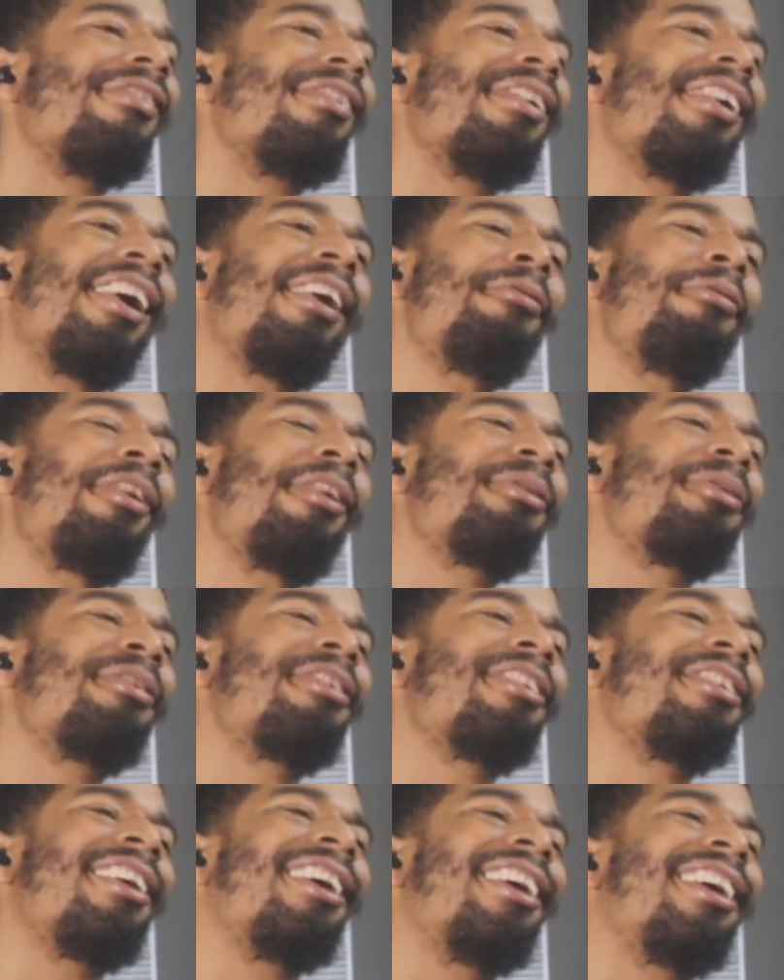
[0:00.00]
I rock
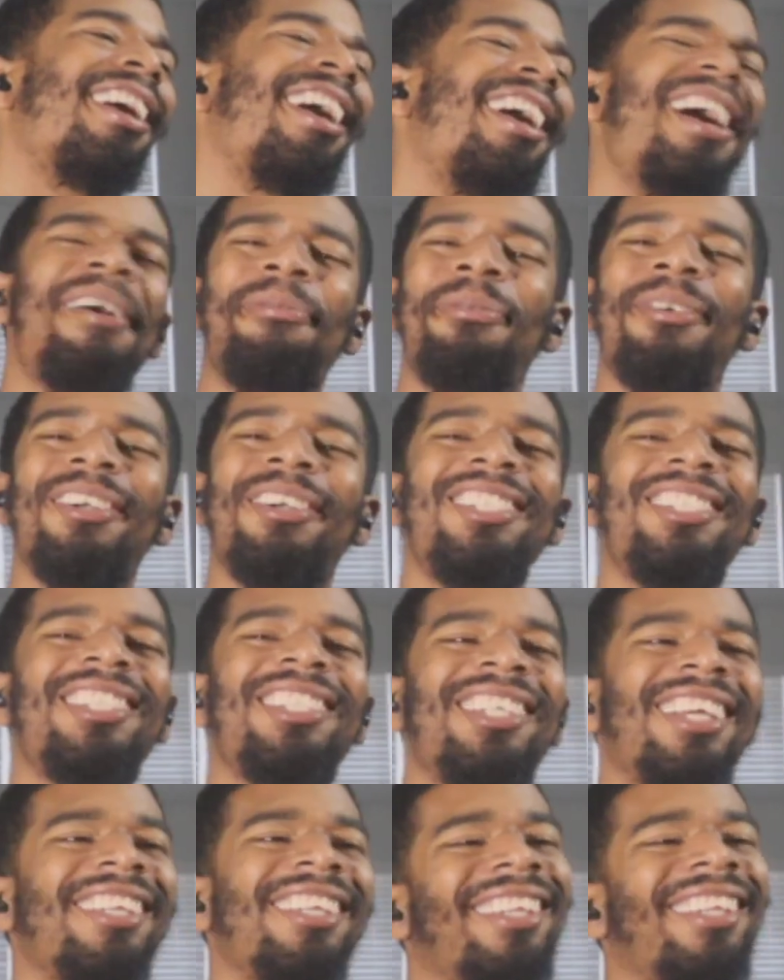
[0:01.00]
with that. I
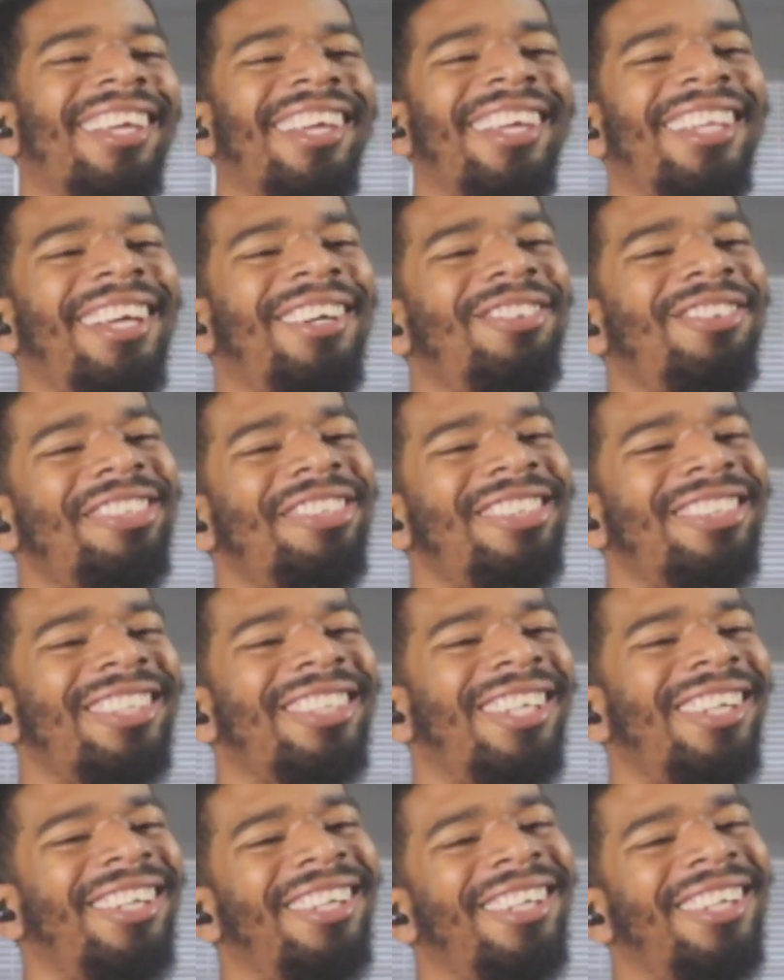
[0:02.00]
appreciate that.
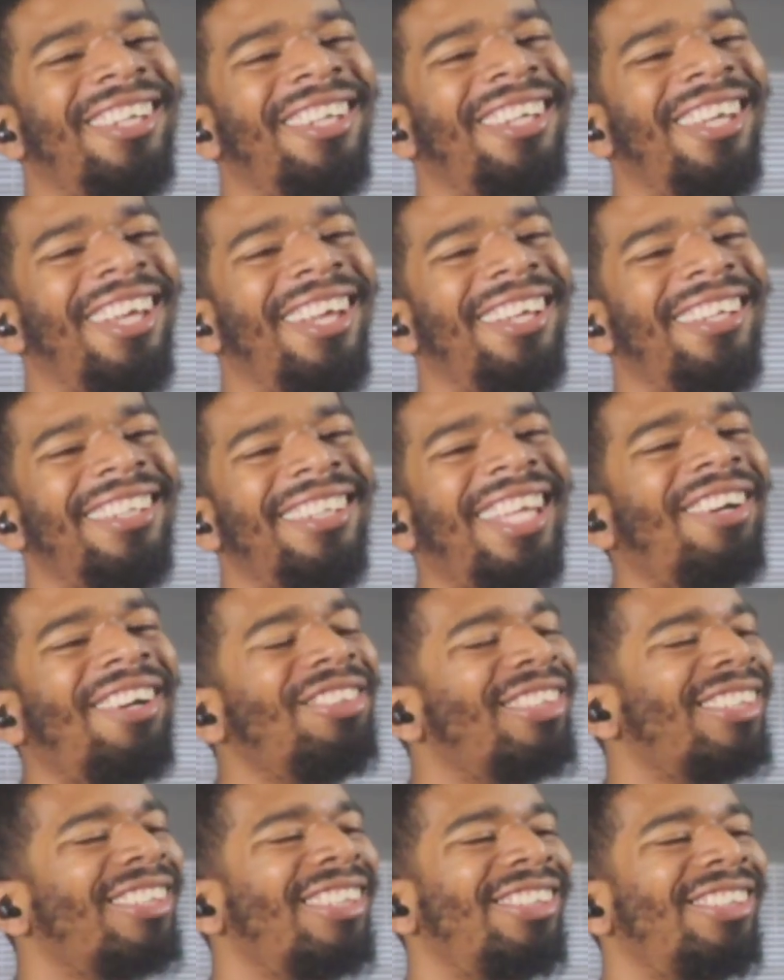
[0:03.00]
That was an
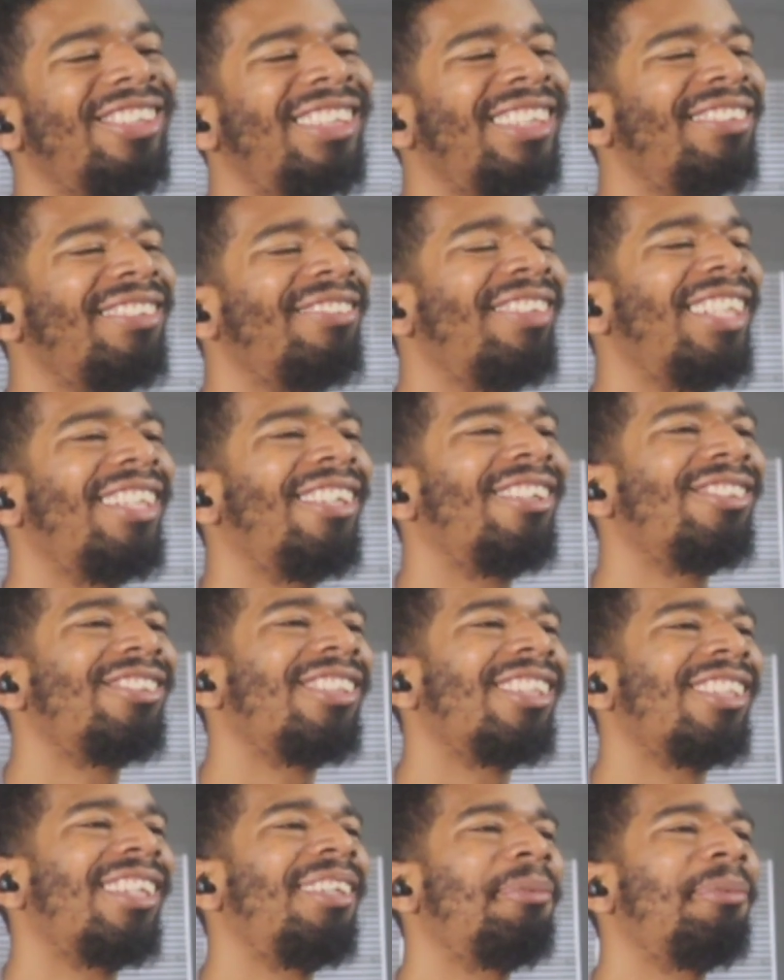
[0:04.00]
interesting video to
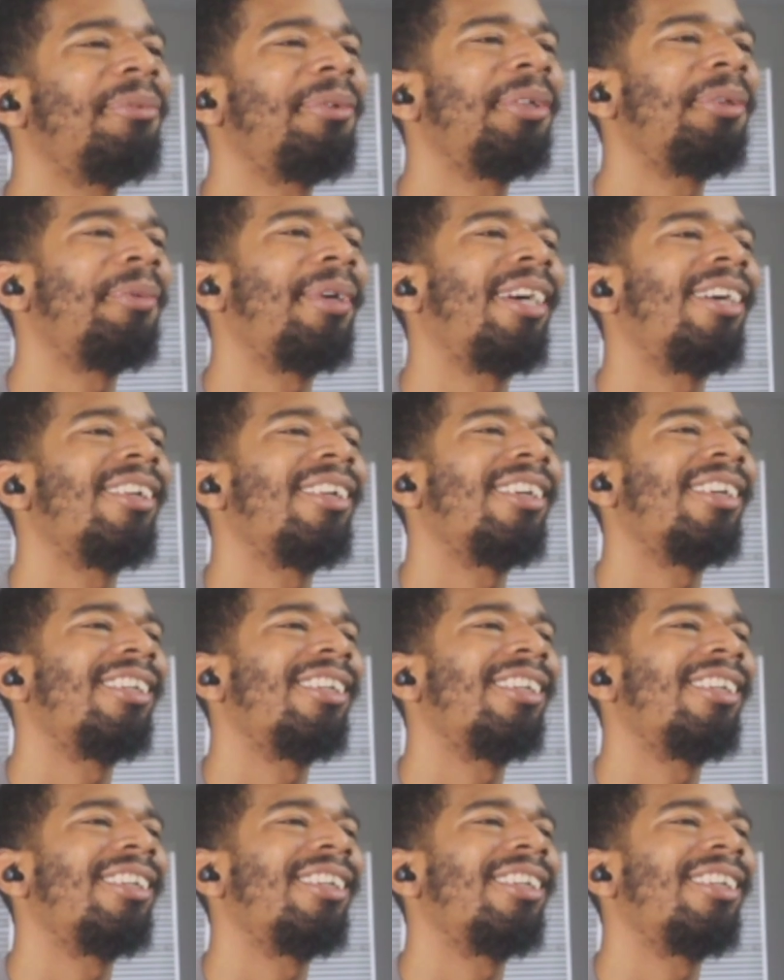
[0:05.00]
learn more about.